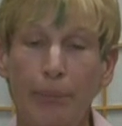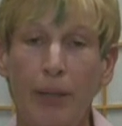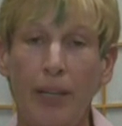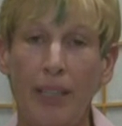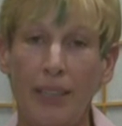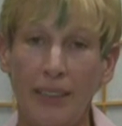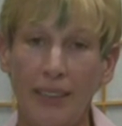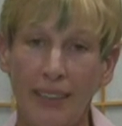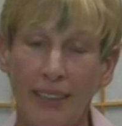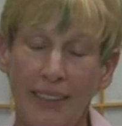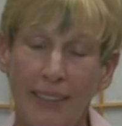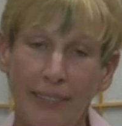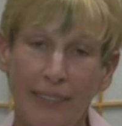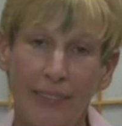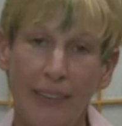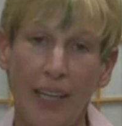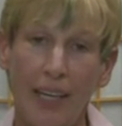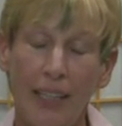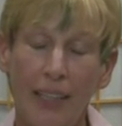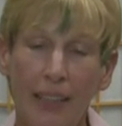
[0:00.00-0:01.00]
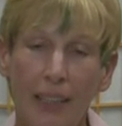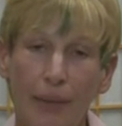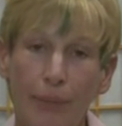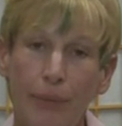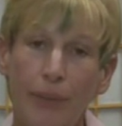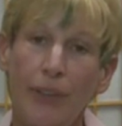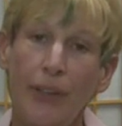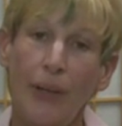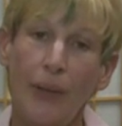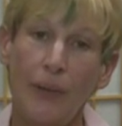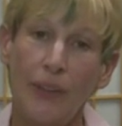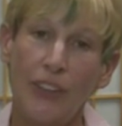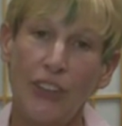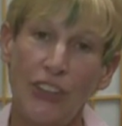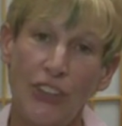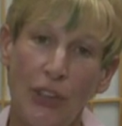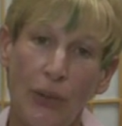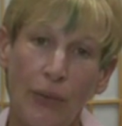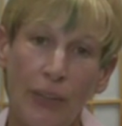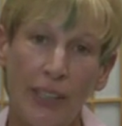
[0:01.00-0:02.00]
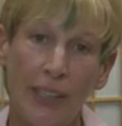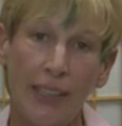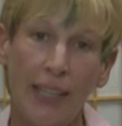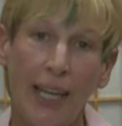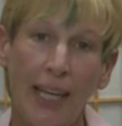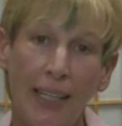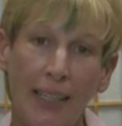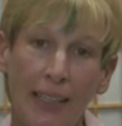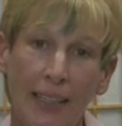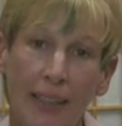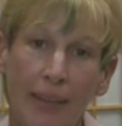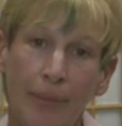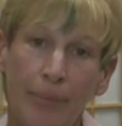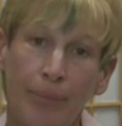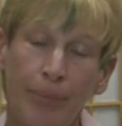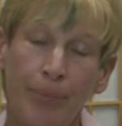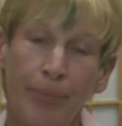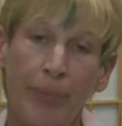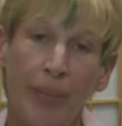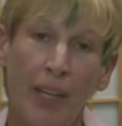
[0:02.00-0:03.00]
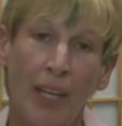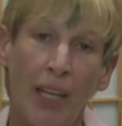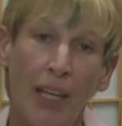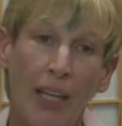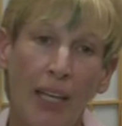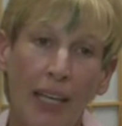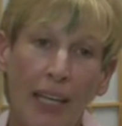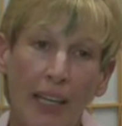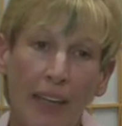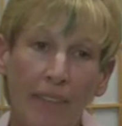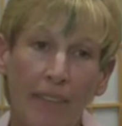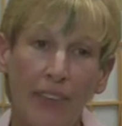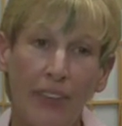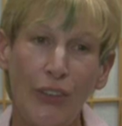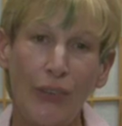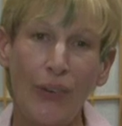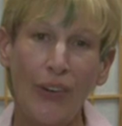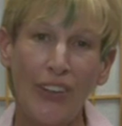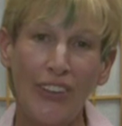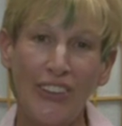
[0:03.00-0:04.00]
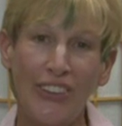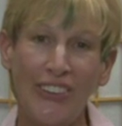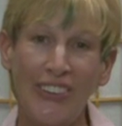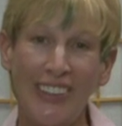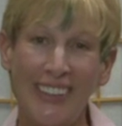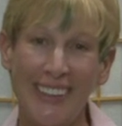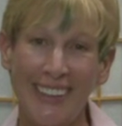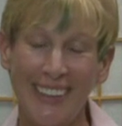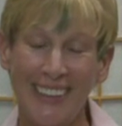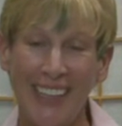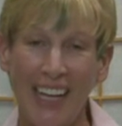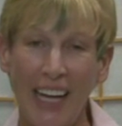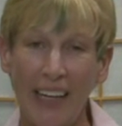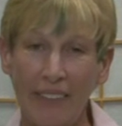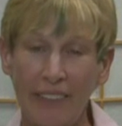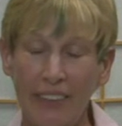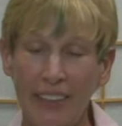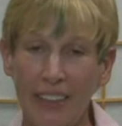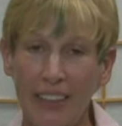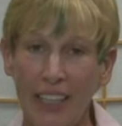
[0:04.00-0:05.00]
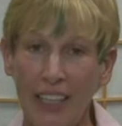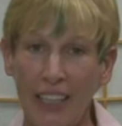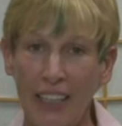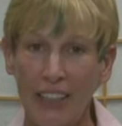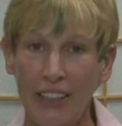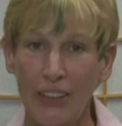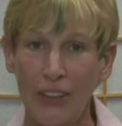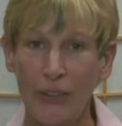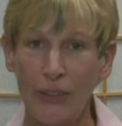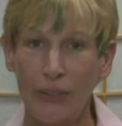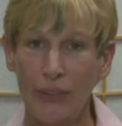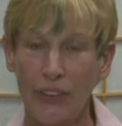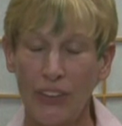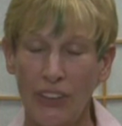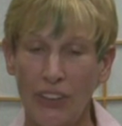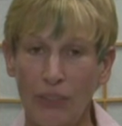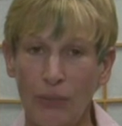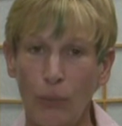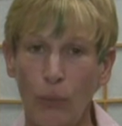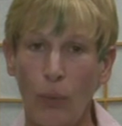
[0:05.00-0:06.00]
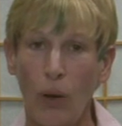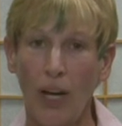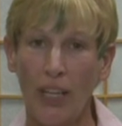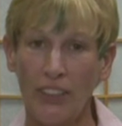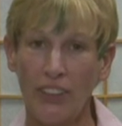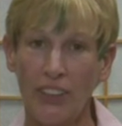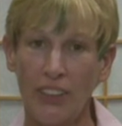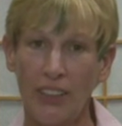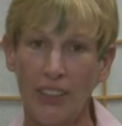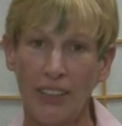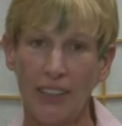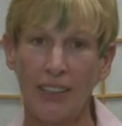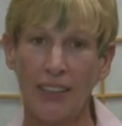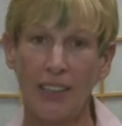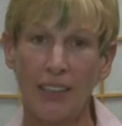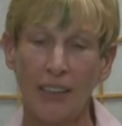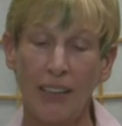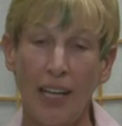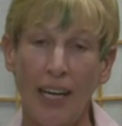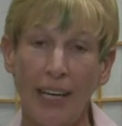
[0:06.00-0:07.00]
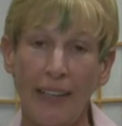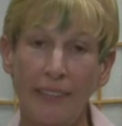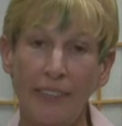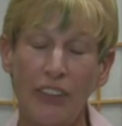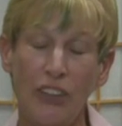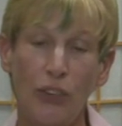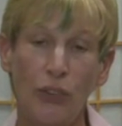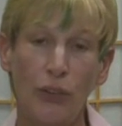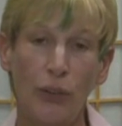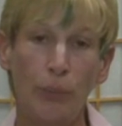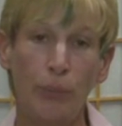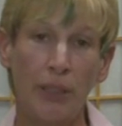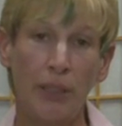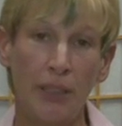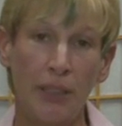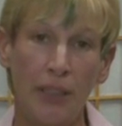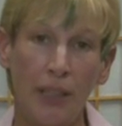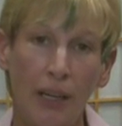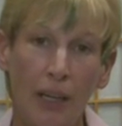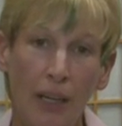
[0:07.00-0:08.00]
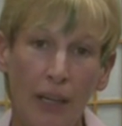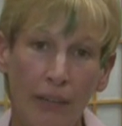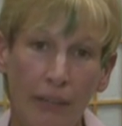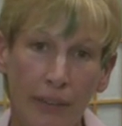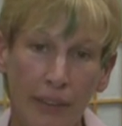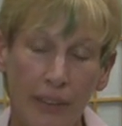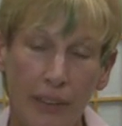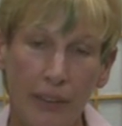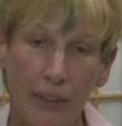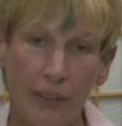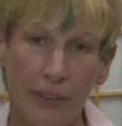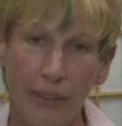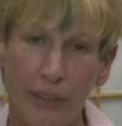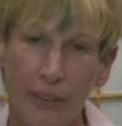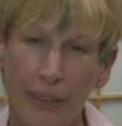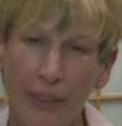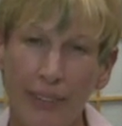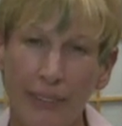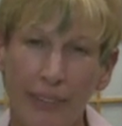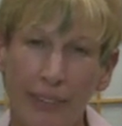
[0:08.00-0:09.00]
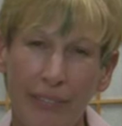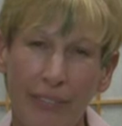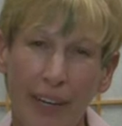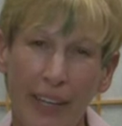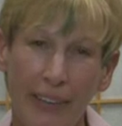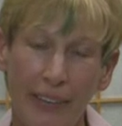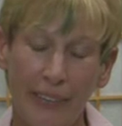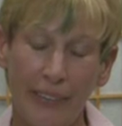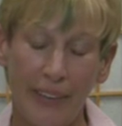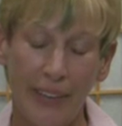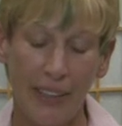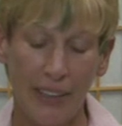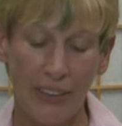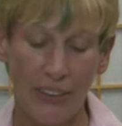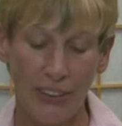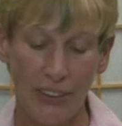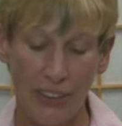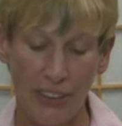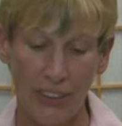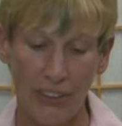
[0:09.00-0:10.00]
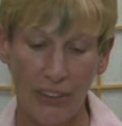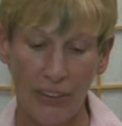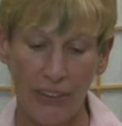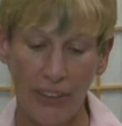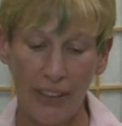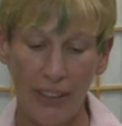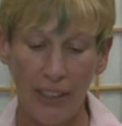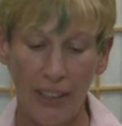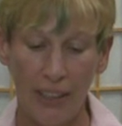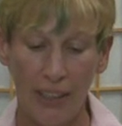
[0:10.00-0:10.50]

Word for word: Positive Light. I'm your host, Joni Lane. If you are tuning in live today, you are just watching the live streaming of a current fire that has just started.